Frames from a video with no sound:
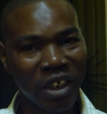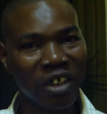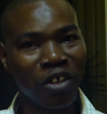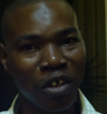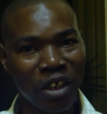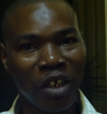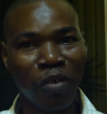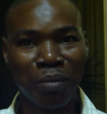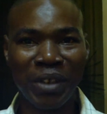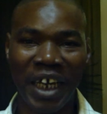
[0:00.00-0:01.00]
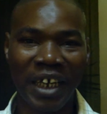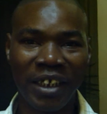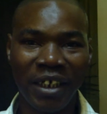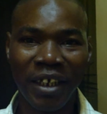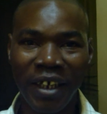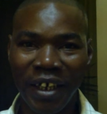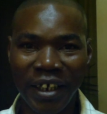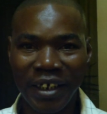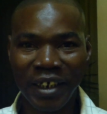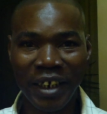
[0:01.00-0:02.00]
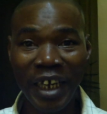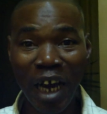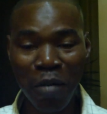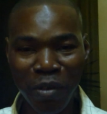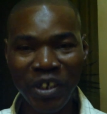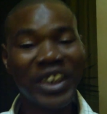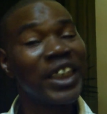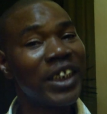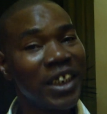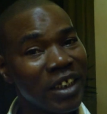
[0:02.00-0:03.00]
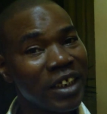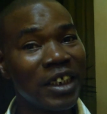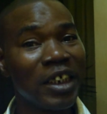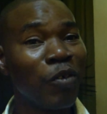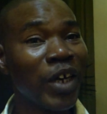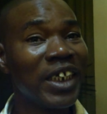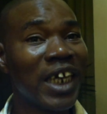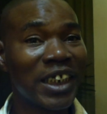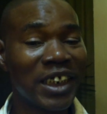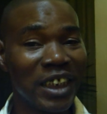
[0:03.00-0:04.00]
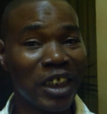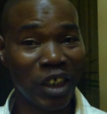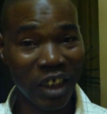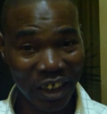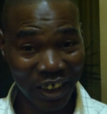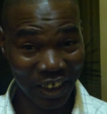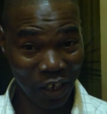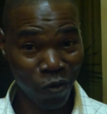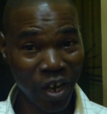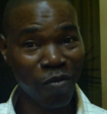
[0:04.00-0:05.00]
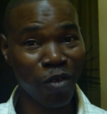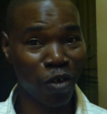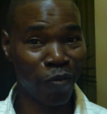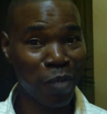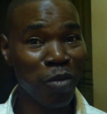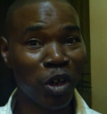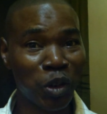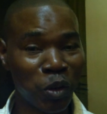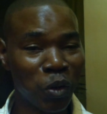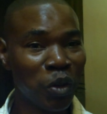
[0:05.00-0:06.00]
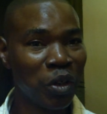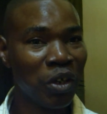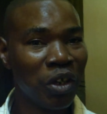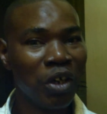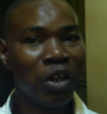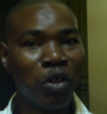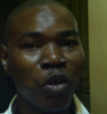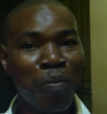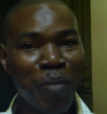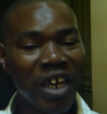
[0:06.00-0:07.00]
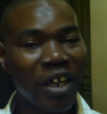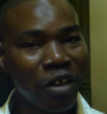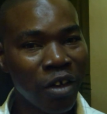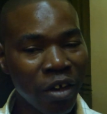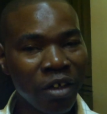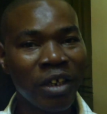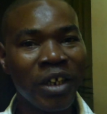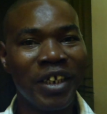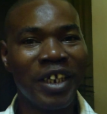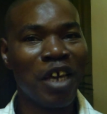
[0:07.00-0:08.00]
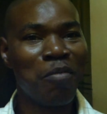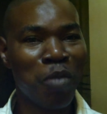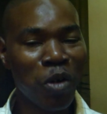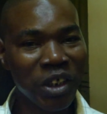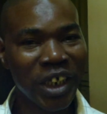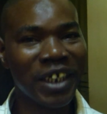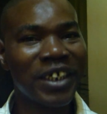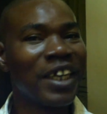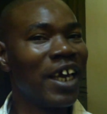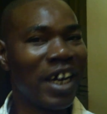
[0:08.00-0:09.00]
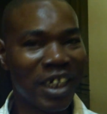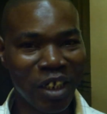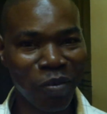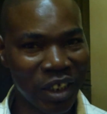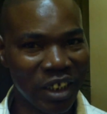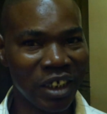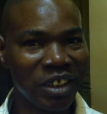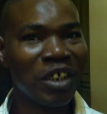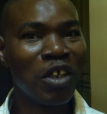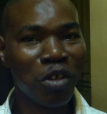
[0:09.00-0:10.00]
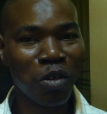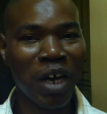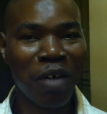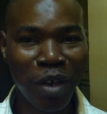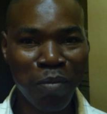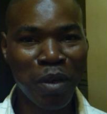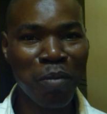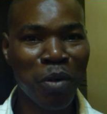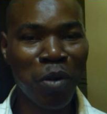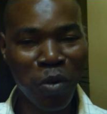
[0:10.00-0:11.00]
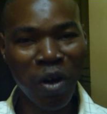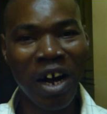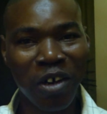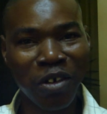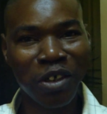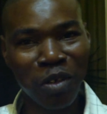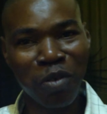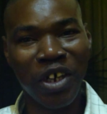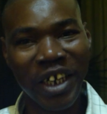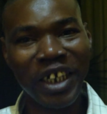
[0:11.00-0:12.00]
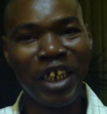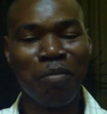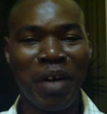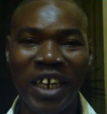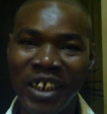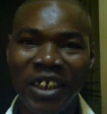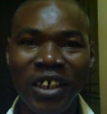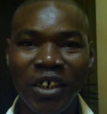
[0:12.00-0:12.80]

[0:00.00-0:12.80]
project on the website. And they appreciate it in the way that it is a way for them also to make known their project, their activities to other people who are not working in Mali.